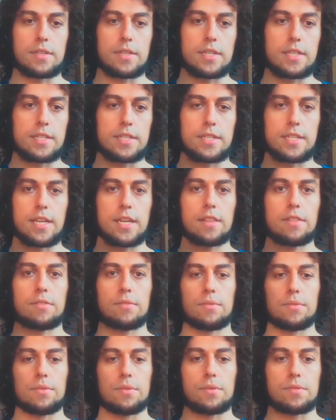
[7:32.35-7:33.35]
ascend
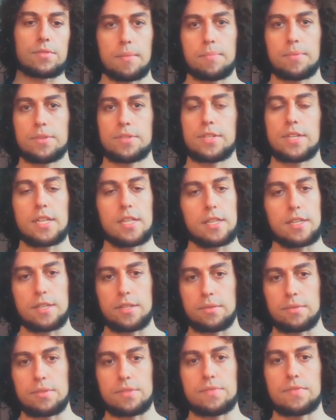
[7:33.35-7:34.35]
through those personality
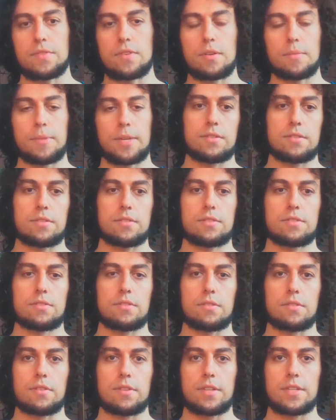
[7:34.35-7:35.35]
transforming
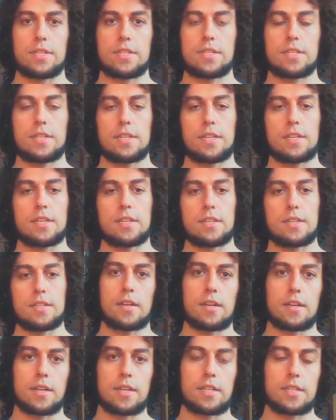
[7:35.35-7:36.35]
stories
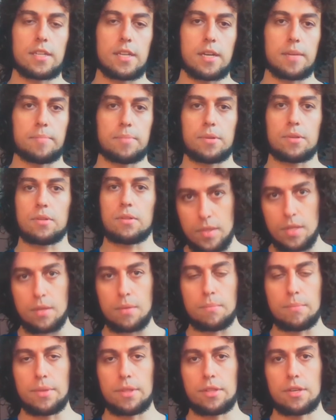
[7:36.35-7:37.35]
and archetypal
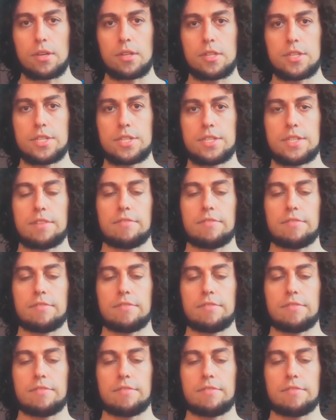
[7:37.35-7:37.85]
mythologies,